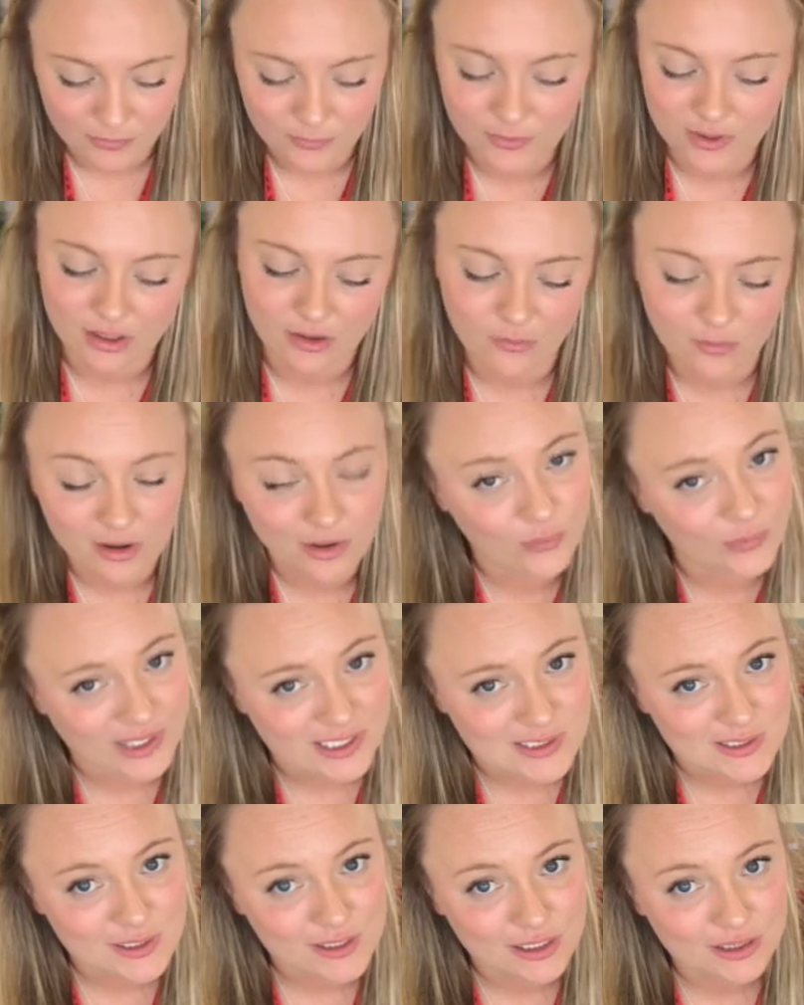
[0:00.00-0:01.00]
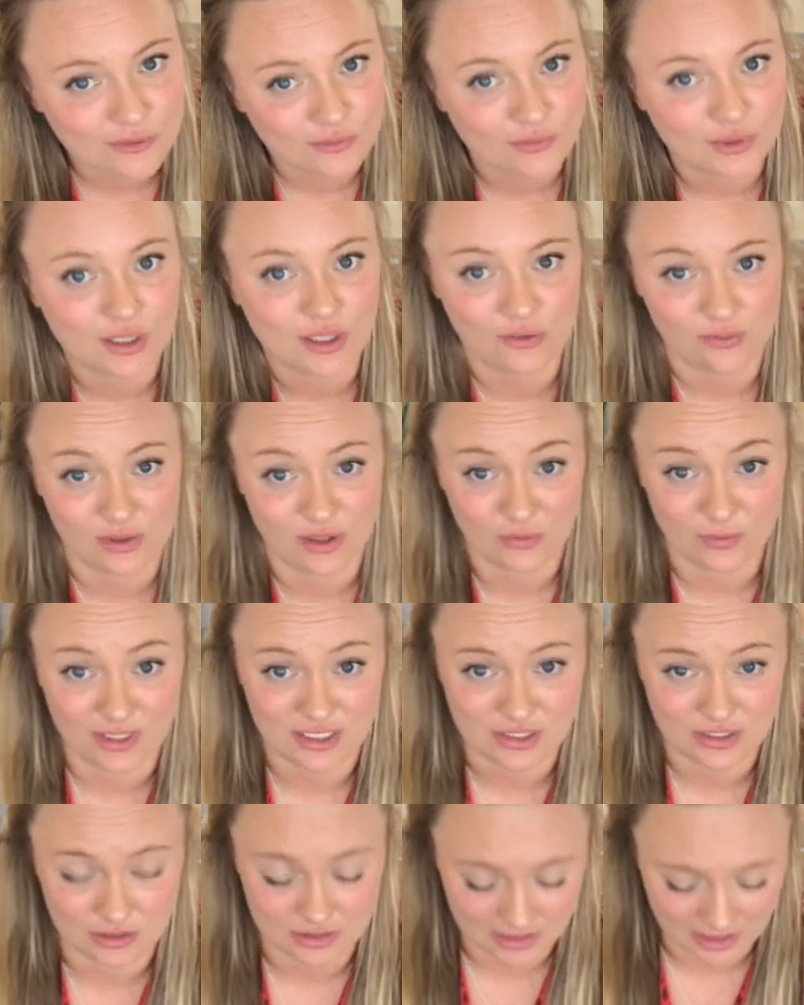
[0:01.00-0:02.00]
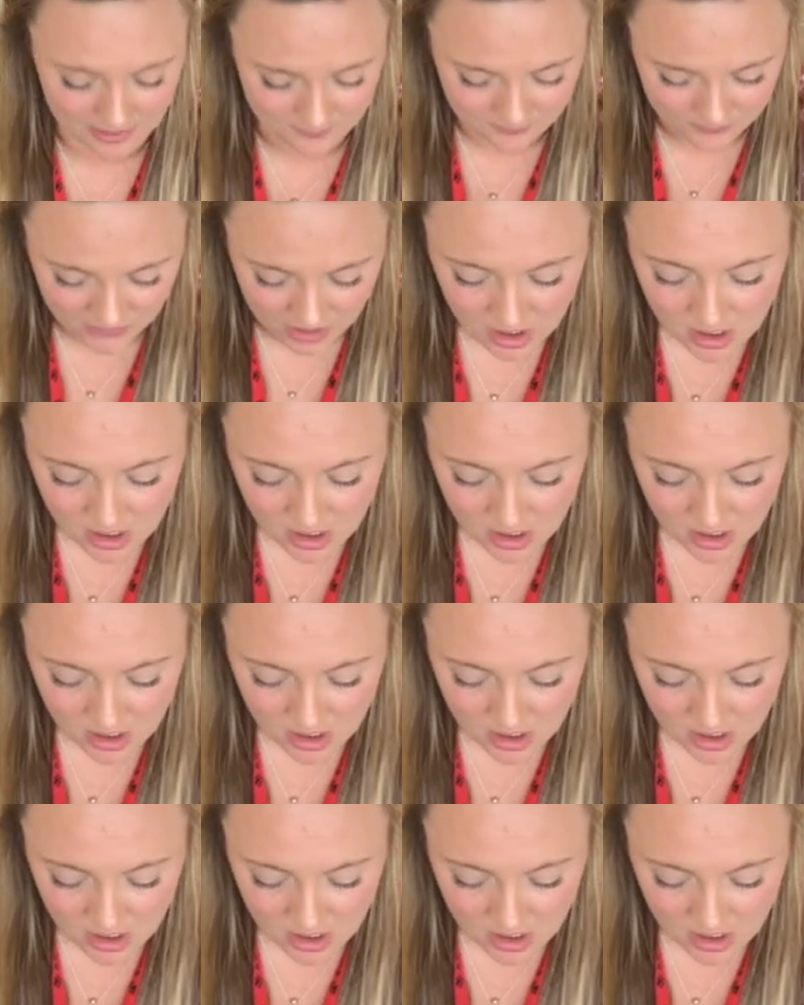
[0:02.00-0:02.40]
and we don't want to waste glue, we don't want to waste your time.